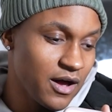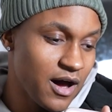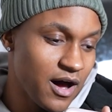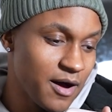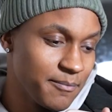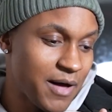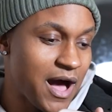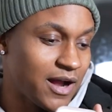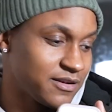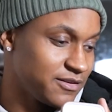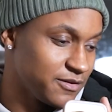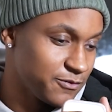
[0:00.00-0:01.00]

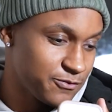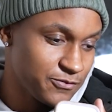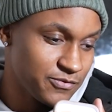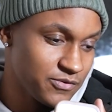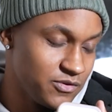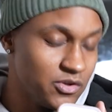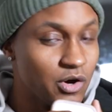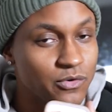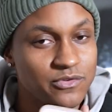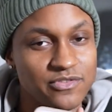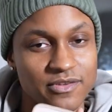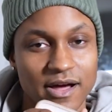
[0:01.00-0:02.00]
octave
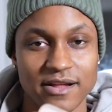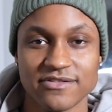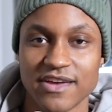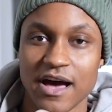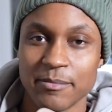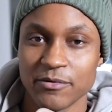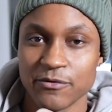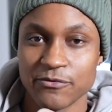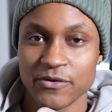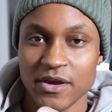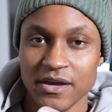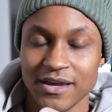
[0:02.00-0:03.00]
notes on top
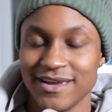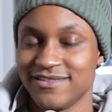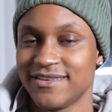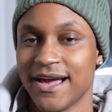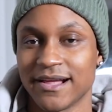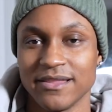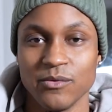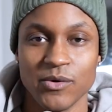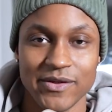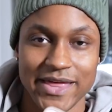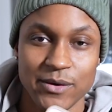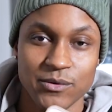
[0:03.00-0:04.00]
of exactly where that